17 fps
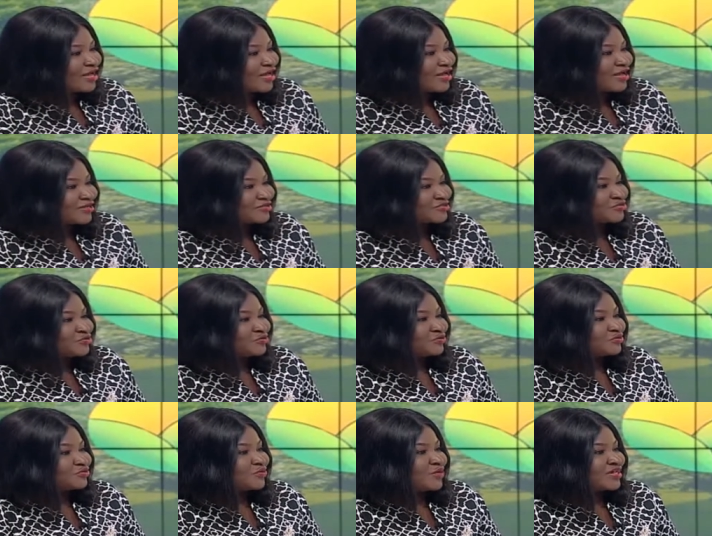uh,
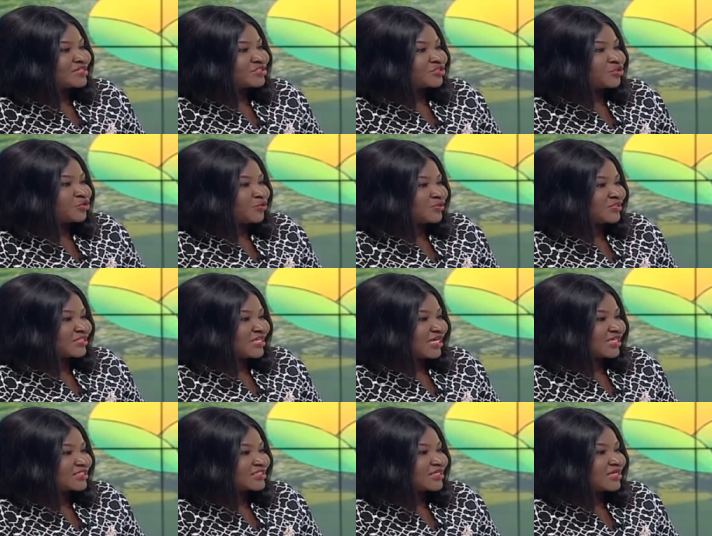to, to execute
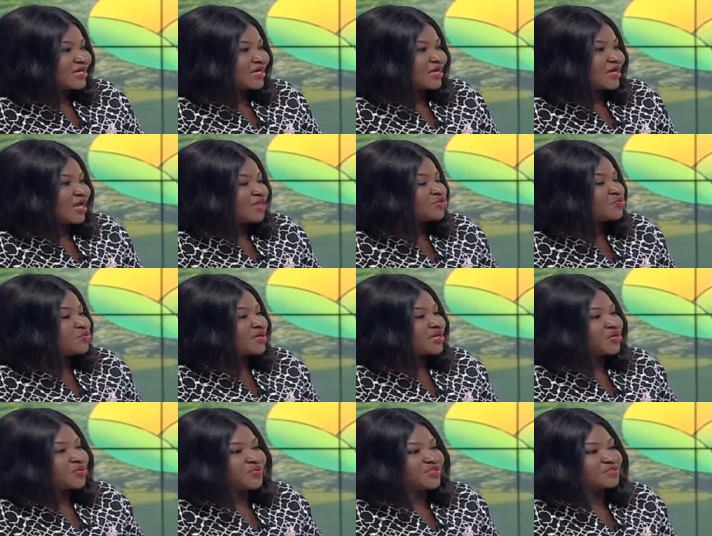that? Uh, are you
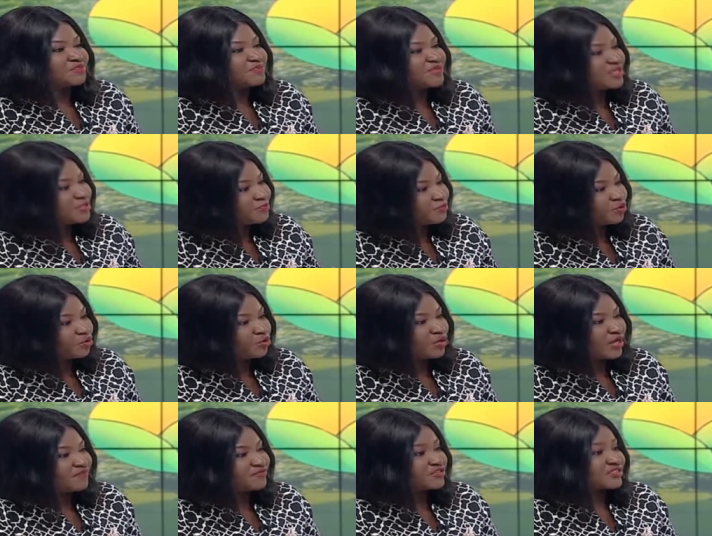working with people?
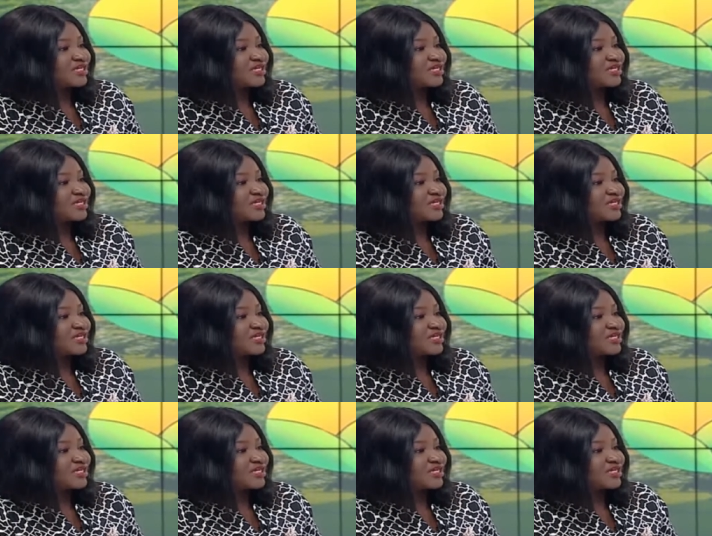Have you